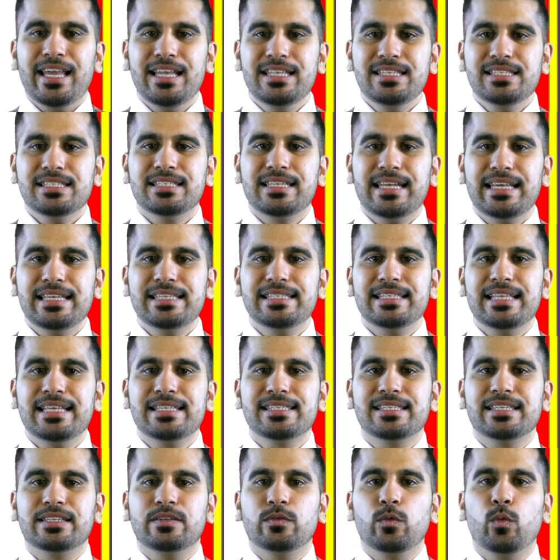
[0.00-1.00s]
In today's
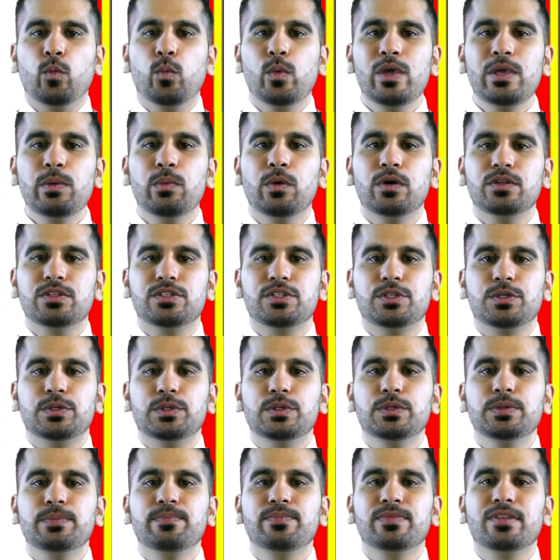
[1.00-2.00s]
lesson, we want
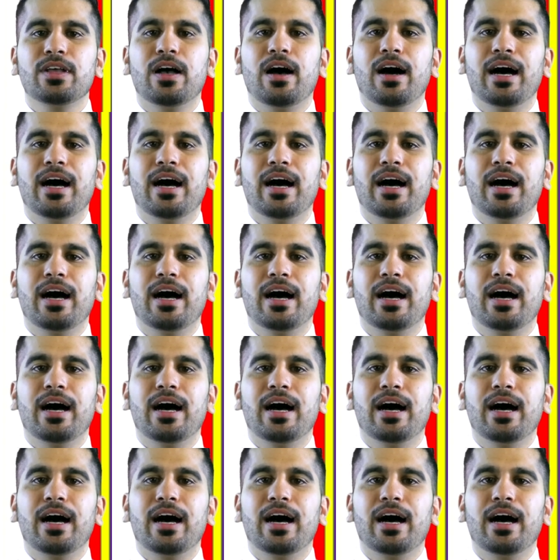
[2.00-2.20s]
to